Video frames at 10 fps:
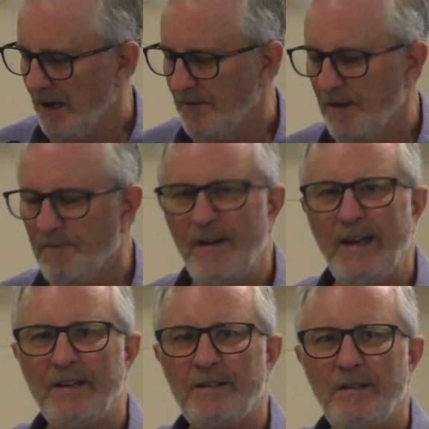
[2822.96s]
and the
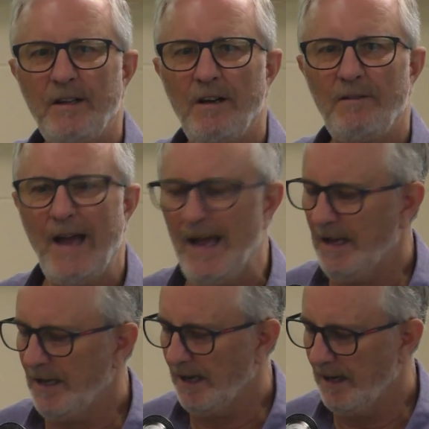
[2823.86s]
effects of
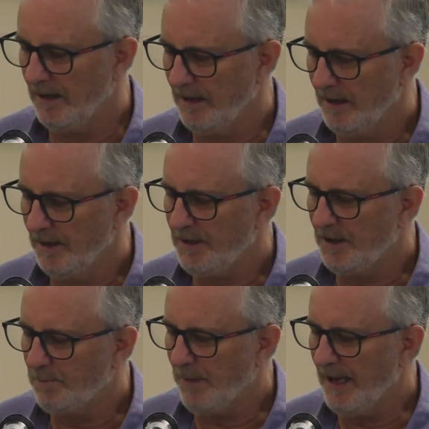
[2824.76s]
anger,
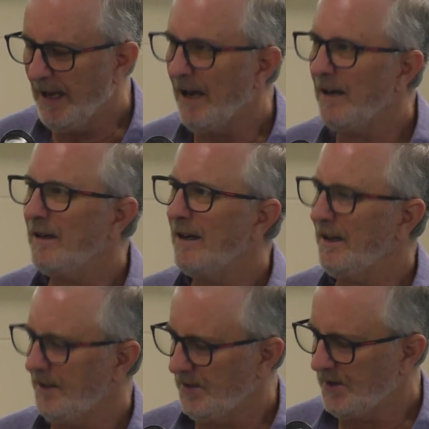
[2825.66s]
despair,
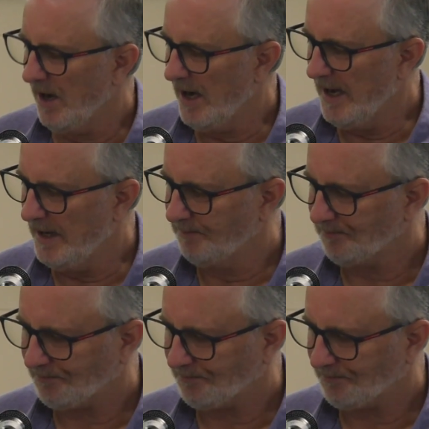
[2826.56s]
and desire.